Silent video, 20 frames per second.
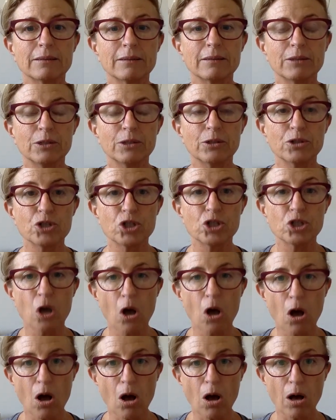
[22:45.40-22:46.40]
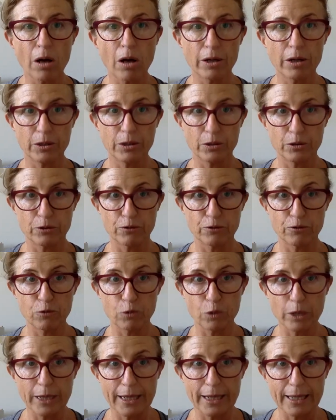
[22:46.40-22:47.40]
your jaw, your
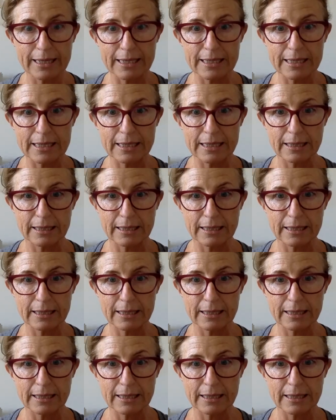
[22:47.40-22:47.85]
forehead.